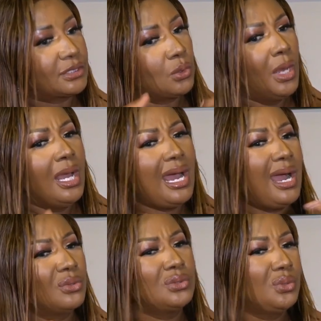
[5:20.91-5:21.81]
So
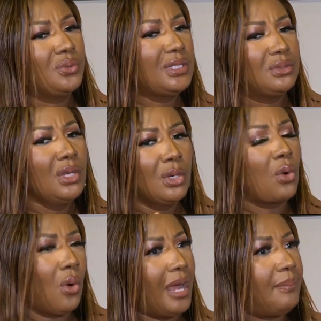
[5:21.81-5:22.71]
how do we
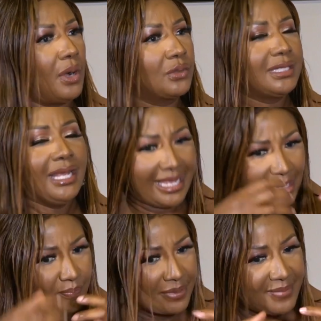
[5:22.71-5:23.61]
go about
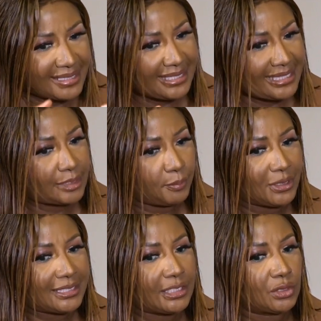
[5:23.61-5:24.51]
implementing this
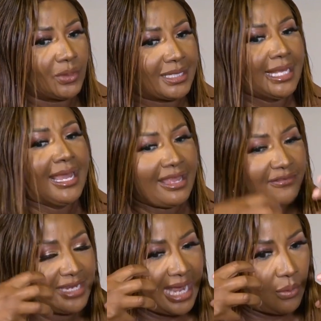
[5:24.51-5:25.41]
policy so as
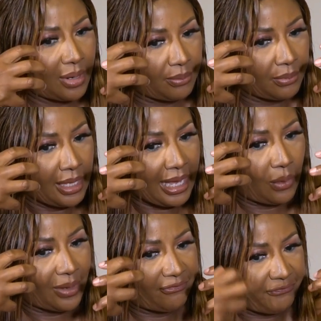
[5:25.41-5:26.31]
even
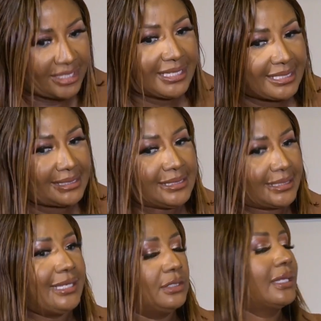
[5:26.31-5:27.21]
our federations
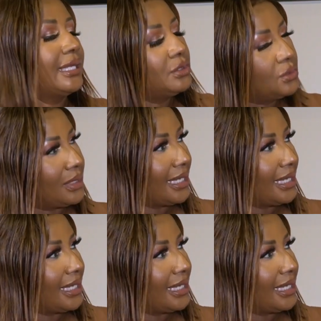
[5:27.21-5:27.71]
can do